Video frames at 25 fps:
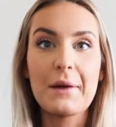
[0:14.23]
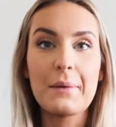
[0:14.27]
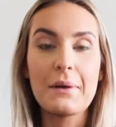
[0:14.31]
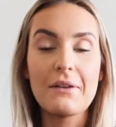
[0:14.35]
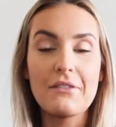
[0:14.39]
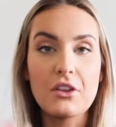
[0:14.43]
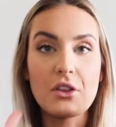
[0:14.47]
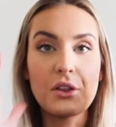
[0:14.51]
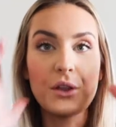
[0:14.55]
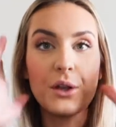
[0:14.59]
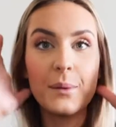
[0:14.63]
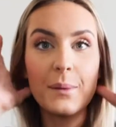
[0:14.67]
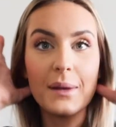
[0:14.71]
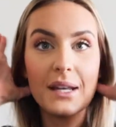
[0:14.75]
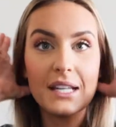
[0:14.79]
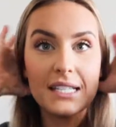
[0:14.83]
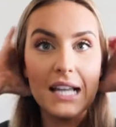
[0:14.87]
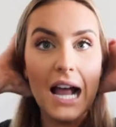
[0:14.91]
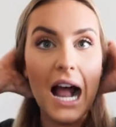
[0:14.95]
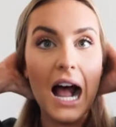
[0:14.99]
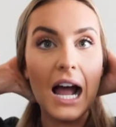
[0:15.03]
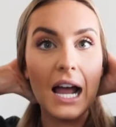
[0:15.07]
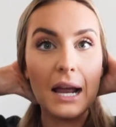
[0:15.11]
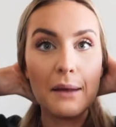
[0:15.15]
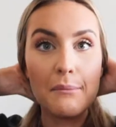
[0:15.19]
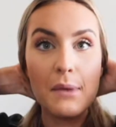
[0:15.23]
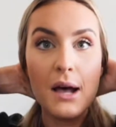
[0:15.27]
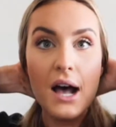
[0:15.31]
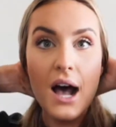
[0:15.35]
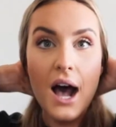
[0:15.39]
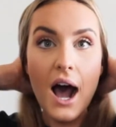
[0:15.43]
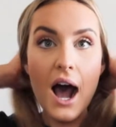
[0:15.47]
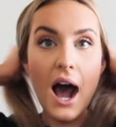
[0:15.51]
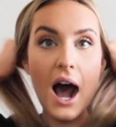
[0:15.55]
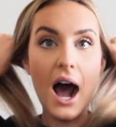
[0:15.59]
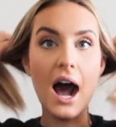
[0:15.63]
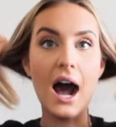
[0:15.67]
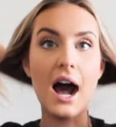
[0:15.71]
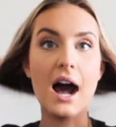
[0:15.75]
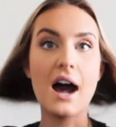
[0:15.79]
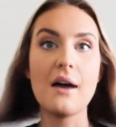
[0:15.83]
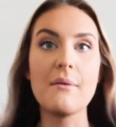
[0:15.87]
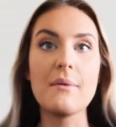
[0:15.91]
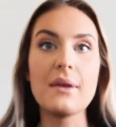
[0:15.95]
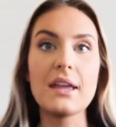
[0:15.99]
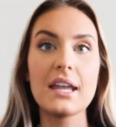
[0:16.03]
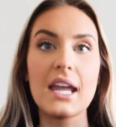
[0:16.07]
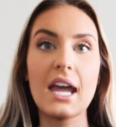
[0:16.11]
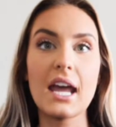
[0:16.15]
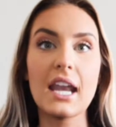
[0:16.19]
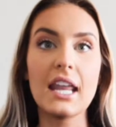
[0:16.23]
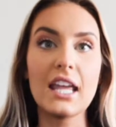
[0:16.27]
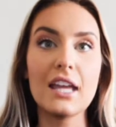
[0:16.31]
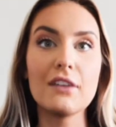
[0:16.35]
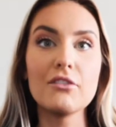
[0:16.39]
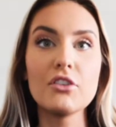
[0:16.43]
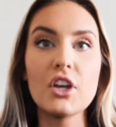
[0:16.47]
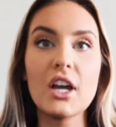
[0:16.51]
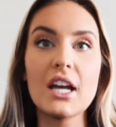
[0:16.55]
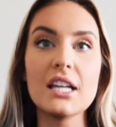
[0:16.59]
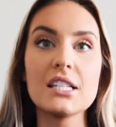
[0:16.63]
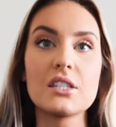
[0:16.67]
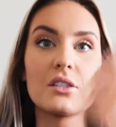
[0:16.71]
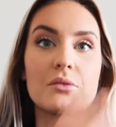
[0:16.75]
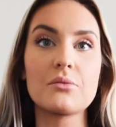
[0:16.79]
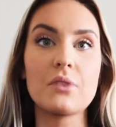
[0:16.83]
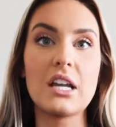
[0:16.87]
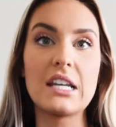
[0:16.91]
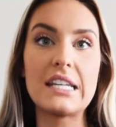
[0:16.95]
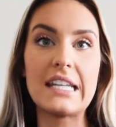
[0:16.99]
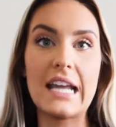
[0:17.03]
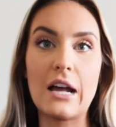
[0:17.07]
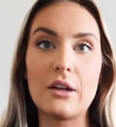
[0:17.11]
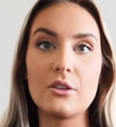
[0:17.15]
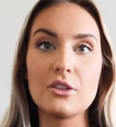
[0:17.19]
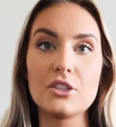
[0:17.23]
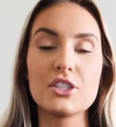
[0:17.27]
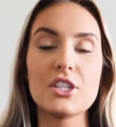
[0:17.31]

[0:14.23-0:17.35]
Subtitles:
We have a little bit of time and kind of give you guys the rundown.